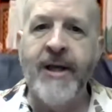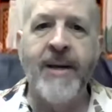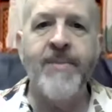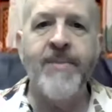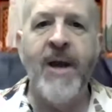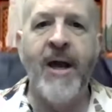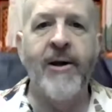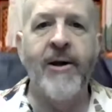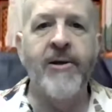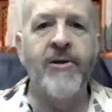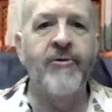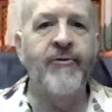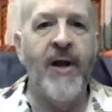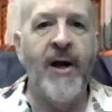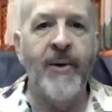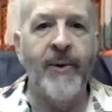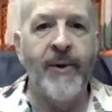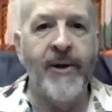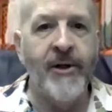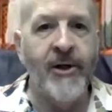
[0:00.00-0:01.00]
came down in the
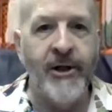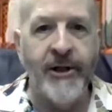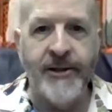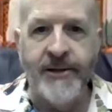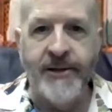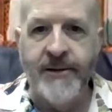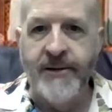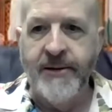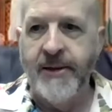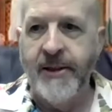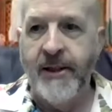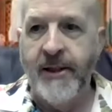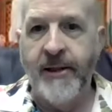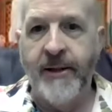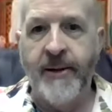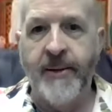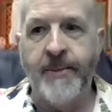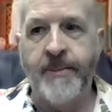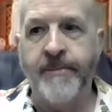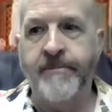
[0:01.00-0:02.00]
flower garden.
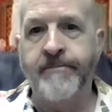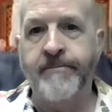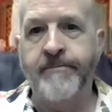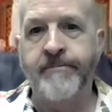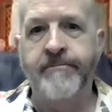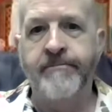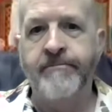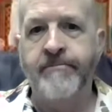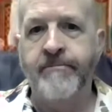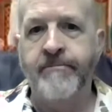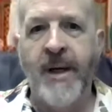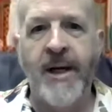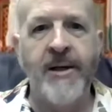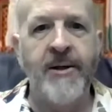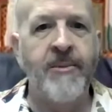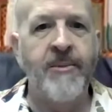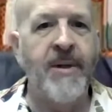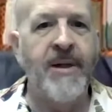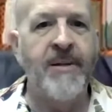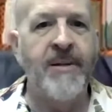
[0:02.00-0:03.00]
Might
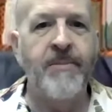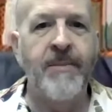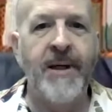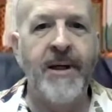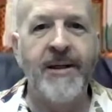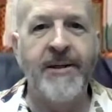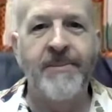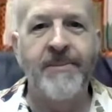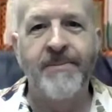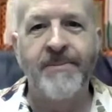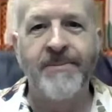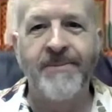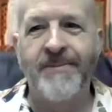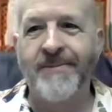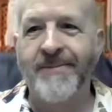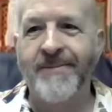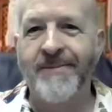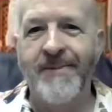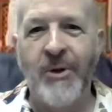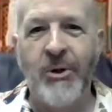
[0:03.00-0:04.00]
have bent my
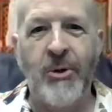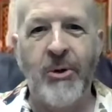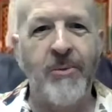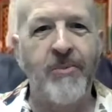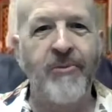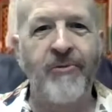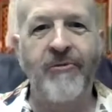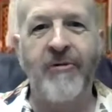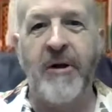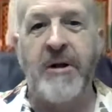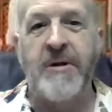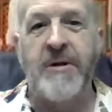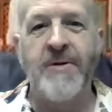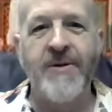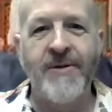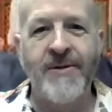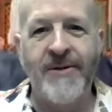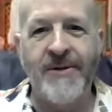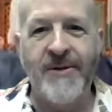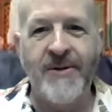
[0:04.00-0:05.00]
little
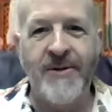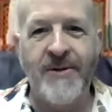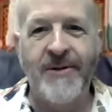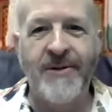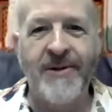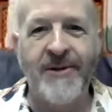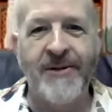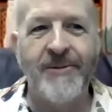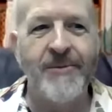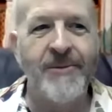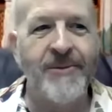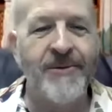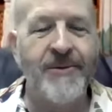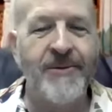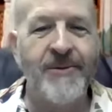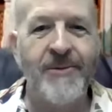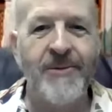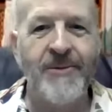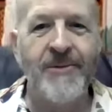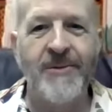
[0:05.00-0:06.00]
fence is
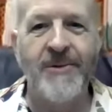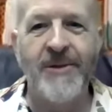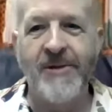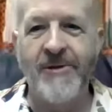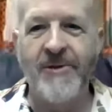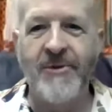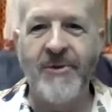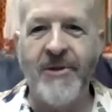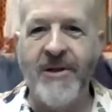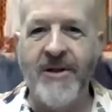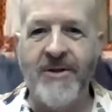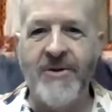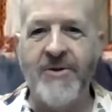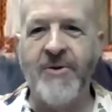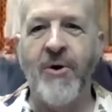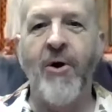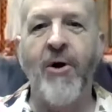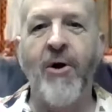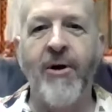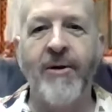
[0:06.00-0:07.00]

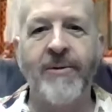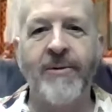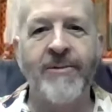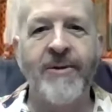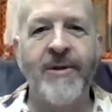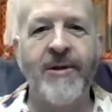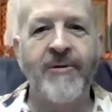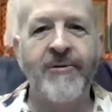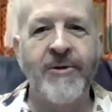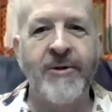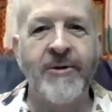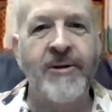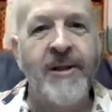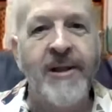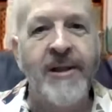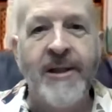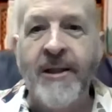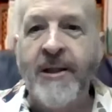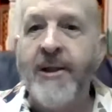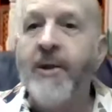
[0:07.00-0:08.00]
all. I'll have to,
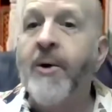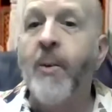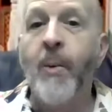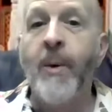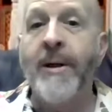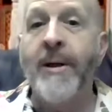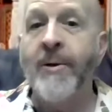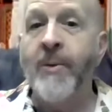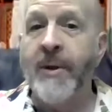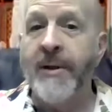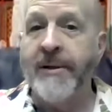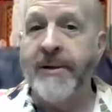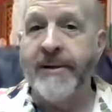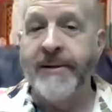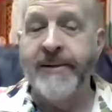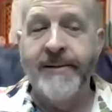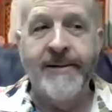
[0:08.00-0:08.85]
when the weather